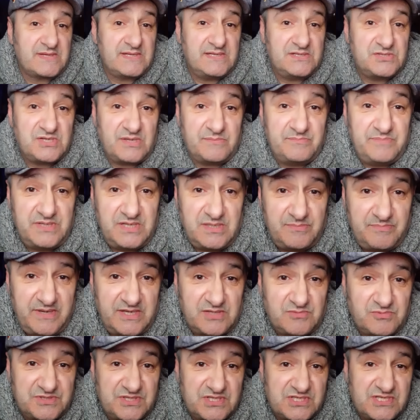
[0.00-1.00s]
jump into
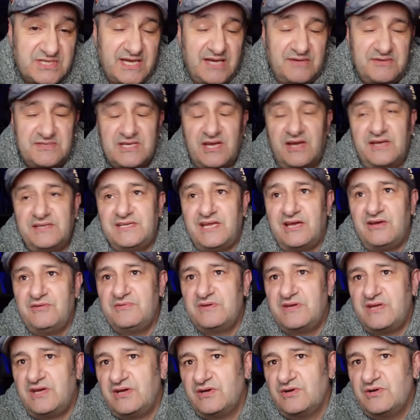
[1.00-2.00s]
bed with the Saudis. I
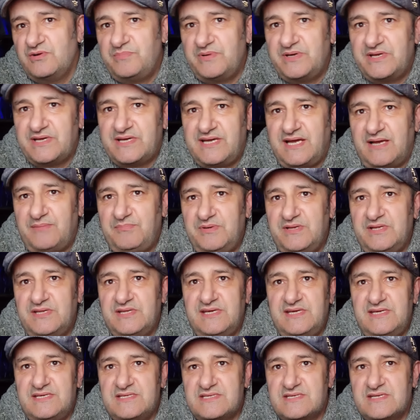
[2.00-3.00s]
don't know. But a couple of
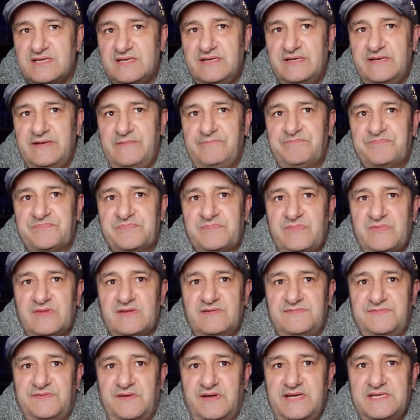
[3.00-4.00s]
these
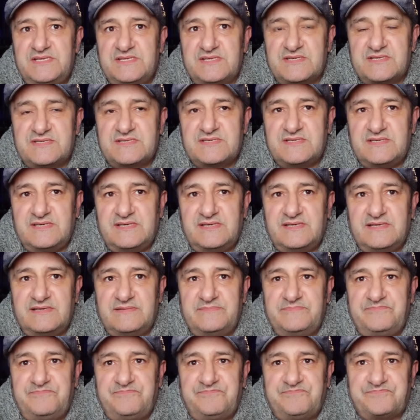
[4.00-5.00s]
fighters,
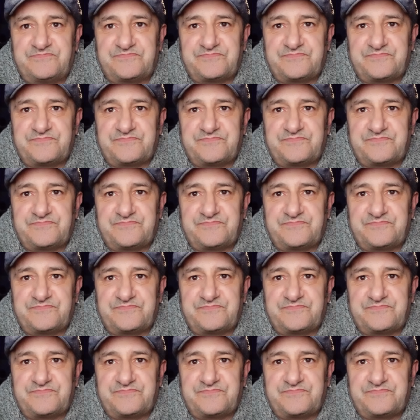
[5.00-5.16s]
certainly